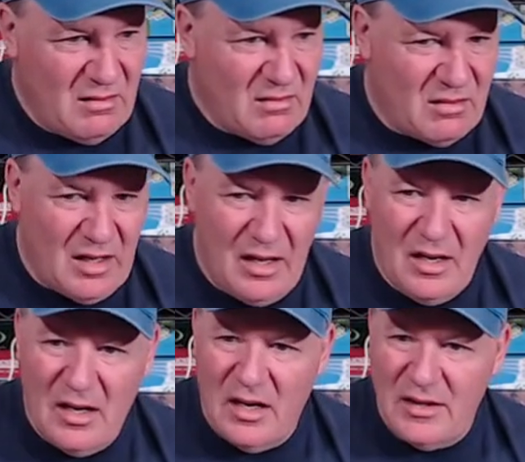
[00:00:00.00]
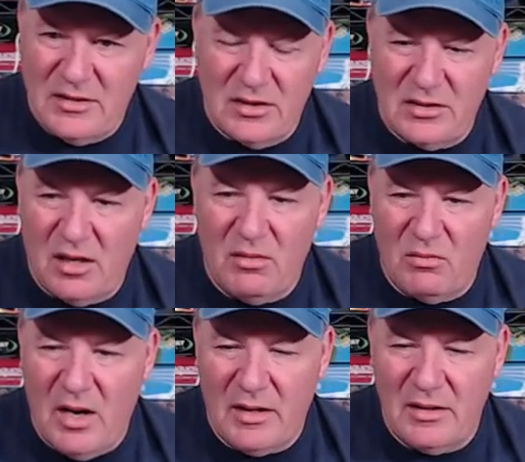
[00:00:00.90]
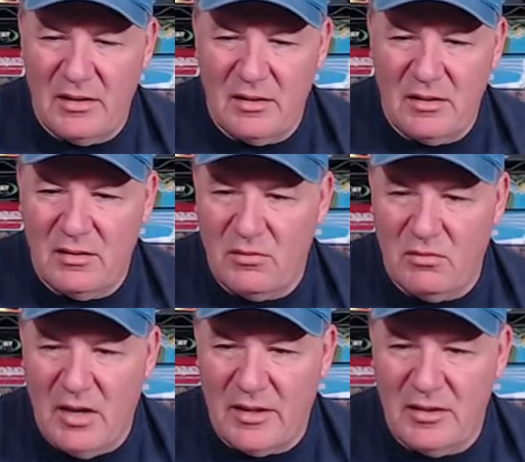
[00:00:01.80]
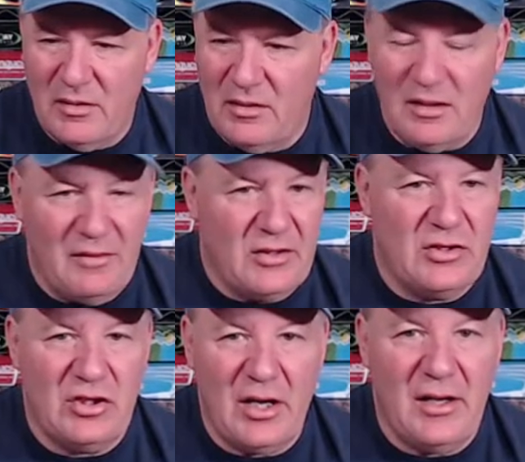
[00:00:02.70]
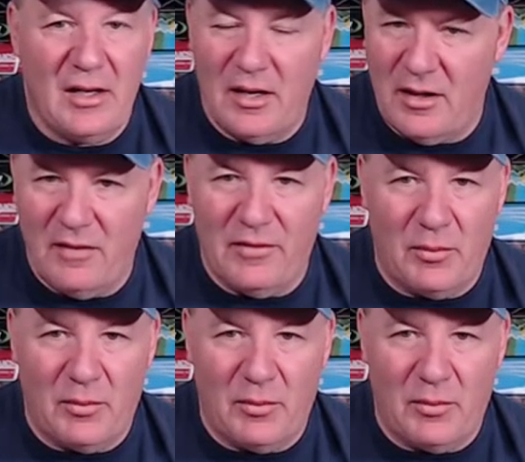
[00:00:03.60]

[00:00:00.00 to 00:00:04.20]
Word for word: okay, and I just start whacking, whacking the living shite out of a